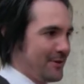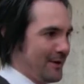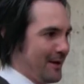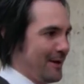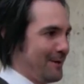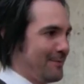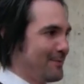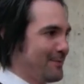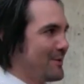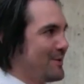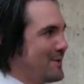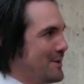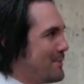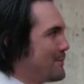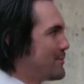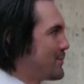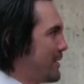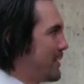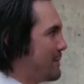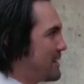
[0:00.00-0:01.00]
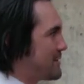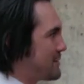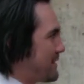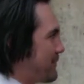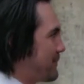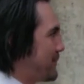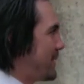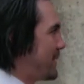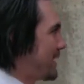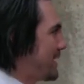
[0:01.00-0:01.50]
Um, pretty much
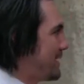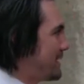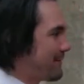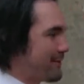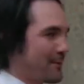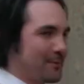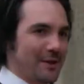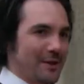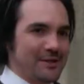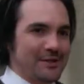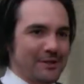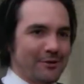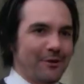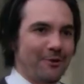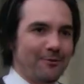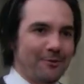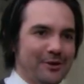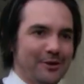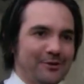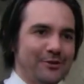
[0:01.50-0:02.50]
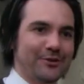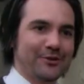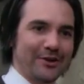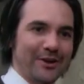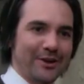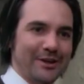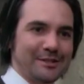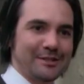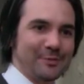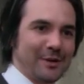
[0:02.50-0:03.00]
picking different places around Richmond to
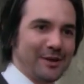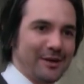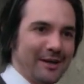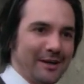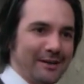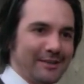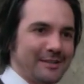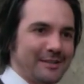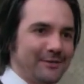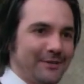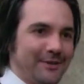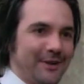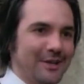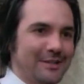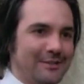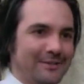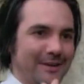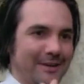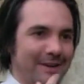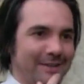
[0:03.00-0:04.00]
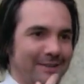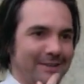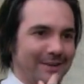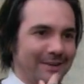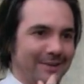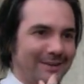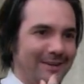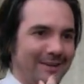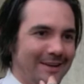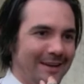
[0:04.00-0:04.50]
kind of spread a lot of this philosophy out
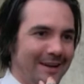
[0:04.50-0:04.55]
there.